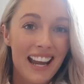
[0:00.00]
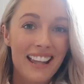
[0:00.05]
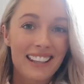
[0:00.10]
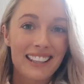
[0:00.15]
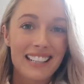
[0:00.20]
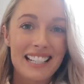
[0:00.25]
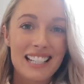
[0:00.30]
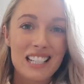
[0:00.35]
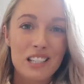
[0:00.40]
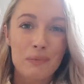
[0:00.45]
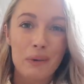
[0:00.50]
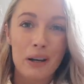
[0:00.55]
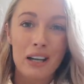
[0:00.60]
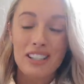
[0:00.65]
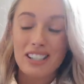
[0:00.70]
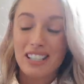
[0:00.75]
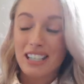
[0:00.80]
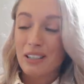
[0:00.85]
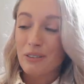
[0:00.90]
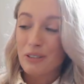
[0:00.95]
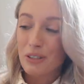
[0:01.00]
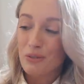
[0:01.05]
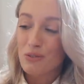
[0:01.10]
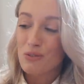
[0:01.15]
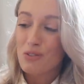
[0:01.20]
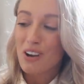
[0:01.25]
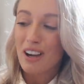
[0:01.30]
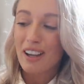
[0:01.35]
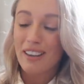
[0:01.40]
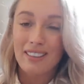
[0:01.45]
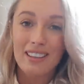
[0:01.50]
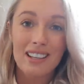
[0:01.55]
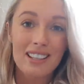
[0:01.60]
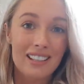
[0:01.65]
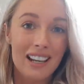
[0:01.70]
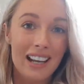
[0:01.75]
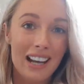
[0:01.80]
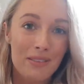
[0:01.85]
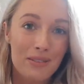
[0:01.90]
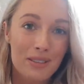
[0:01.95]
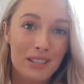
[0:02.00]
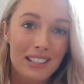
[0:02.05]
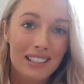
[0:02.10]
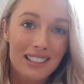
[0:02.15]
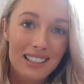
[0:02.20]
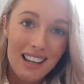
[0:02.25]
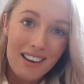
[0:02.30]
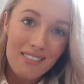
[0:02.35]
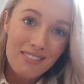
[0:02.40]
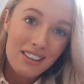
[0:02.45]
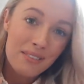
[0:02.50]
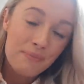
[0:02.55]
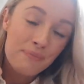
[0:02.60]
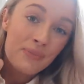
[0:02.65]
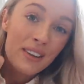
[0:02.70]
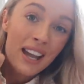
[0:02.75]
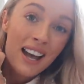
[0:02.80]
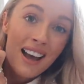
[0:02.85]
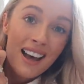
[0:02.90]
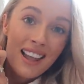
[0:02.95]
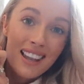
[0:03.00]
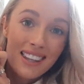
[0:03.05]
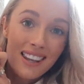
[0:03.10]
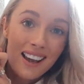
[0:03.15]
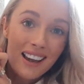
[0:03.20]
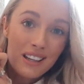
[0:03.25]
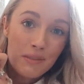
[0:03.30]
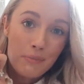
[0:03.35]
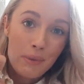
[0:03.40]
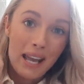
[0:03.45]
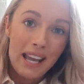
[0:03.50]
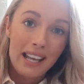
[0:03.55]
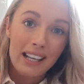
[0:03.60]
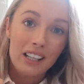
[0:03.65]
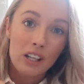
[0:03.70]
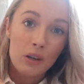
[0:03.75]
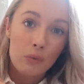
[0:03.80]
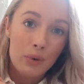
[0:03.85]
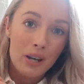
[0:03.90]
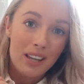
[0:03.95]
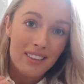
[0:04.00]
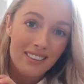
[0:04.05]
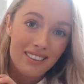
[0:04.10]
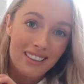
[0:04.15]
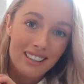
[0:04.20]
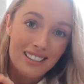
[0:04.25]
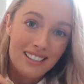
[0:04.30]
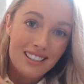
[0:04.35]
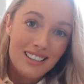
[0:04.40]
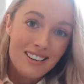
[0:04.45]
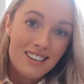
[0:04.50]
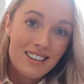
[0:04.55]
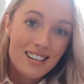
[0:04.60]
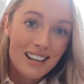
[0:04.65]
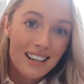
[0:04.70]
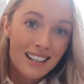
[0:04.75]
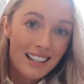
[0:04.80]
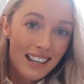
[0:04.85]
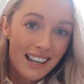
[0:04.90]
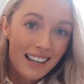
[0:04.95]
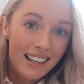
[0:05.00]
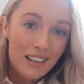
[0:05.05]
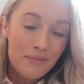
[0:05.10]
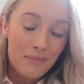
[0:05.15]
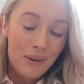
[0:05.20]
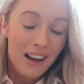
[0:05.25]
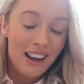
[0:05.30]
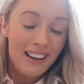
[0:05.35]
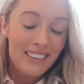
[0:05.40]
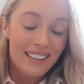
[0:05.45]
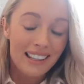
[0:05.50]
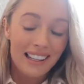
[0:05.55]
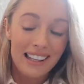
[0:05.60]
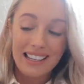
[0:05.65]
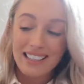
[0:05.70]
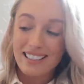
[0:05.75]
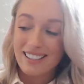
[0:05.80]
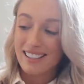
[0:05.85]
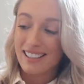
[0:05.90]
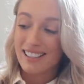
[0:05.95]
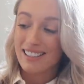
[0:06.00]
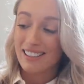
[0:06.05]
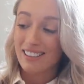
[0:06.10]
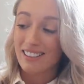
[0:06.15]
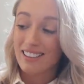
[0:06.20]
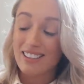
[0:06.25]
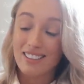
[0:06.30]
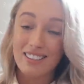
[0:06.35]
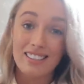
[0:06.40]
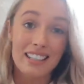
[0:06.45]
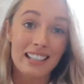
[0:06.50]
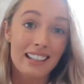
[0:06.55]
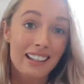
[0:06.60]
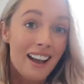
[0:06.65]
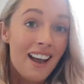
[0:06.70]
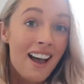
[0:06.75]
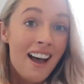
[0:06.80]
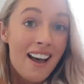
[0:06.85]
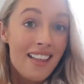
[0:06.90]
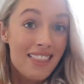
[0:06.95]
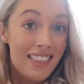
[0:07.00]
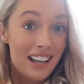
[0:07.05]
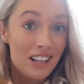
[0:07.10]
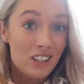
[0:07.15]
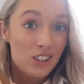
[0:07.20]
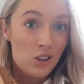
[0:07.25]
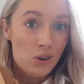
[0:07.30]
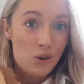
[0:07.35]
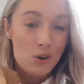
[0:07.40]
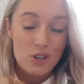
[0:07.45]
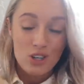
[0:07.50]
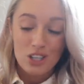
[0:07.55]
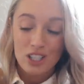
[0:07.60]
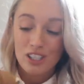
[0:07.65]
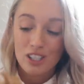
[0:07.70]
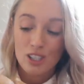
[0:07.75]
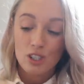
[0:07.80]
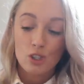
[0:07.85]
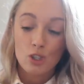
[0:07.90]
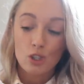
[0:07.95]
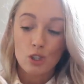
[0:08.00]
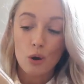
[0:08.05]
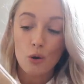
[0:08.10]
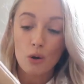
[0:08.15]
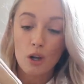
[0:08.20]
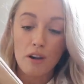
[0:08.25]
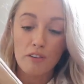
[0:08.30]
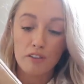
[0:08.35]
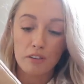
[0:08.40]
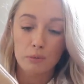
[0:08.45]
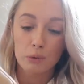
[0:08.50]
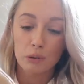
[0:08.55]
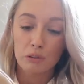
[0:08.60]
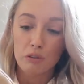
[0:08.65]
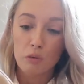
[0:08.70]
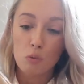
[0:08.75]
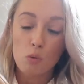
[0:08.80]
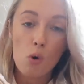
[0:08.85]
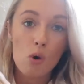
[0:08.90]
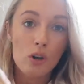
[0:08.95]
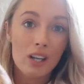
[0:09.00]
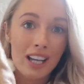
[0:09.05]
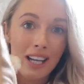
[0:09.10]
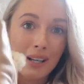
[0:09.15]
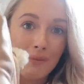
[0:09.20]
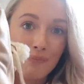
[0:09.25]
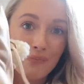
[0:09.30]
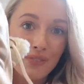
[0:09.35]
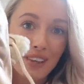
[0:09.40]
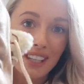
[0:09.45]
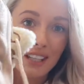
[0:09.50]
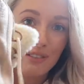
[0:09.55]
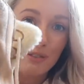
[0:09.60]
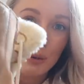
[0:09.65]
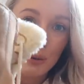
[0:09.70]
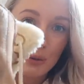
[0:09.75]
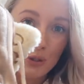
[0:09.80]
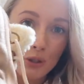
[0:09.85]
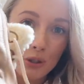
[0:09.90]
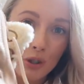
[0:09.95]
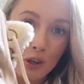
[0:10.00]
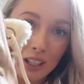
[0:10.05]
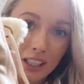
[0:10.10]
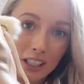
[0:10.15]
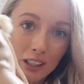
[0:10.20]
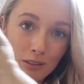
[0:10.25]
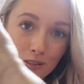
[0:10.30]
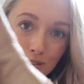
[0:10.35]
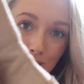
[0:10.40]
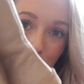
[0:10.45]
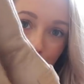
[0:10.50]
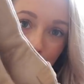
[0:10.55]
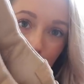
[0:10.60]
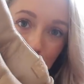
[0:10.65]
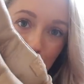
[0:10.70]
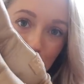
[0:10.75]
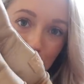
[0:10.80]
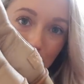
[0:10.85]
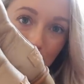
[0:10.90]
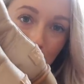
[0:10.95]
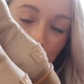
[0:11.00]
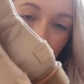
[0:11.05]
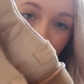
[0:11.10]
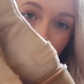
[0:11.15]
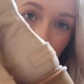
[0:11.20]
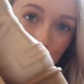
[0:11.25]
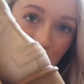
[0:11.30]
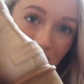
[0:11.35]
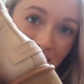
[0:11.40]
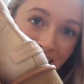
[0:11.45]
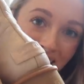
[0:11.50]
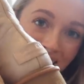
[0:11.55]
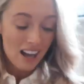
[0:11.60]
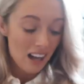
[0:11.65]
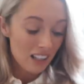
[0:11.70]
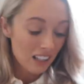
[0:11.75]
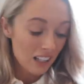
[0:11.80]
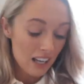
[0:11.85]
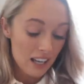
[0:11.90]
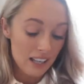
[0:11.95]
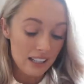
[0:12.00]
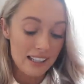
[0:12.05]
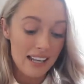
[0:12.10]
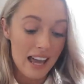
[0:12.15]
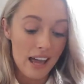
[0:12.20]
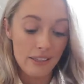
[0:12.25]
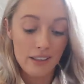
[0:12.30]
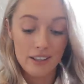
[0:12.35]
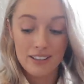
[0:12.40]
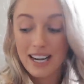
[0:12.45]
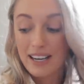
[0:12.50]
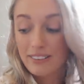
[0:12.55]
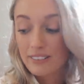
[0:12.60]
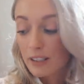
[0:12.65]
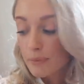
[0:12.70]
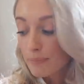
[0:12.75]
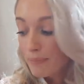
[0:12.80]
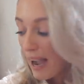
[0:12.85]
get these, but it was worth it. I absolutely love them. Light pink with this shearling behind the laces, and I just think they're gorgeous, so comfortable for walking, and they've also got like a rose gold colour leather down at the